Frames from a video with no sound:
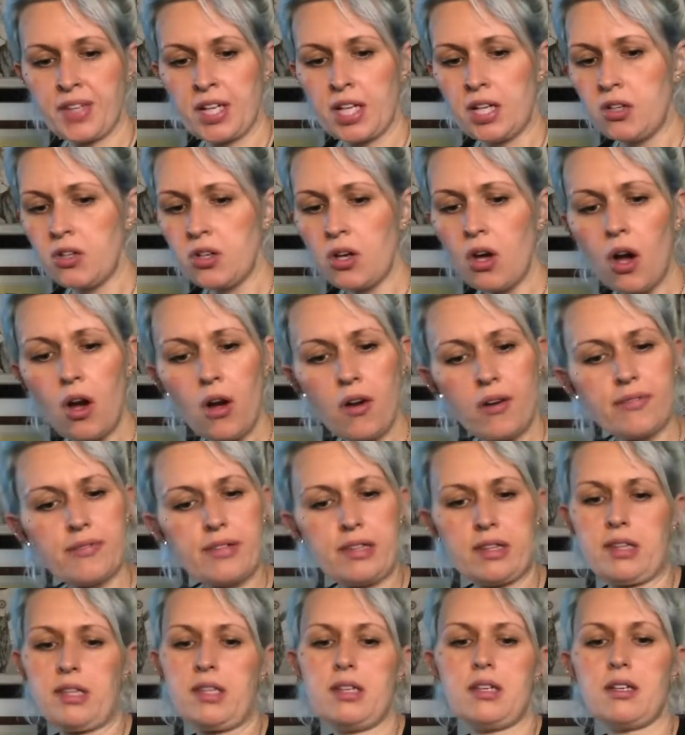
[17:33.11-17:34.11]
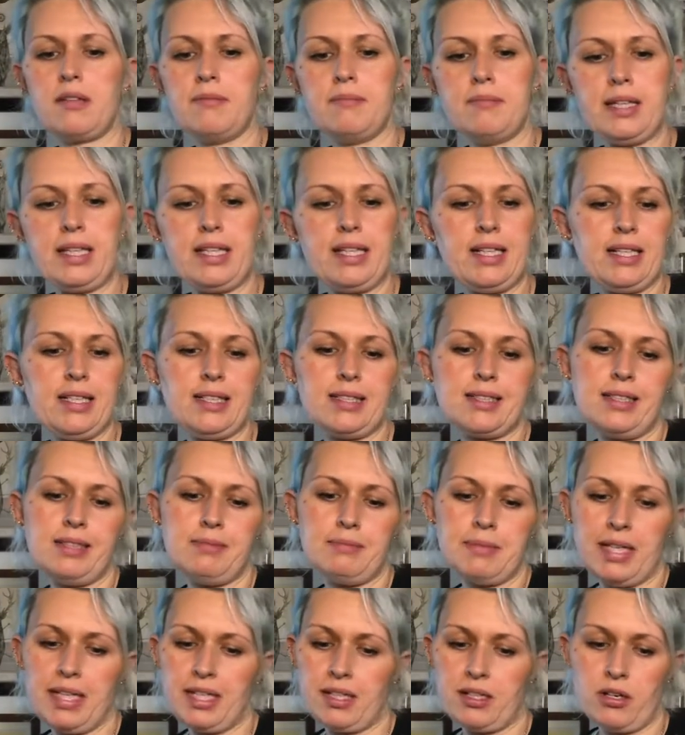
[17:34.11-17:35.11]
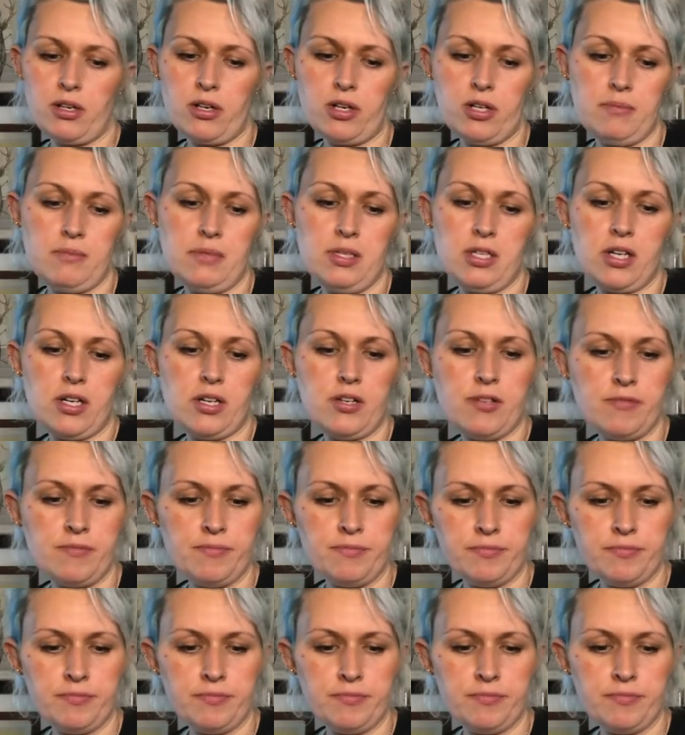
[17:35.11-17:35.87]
Not everything can be easily made at home, you know,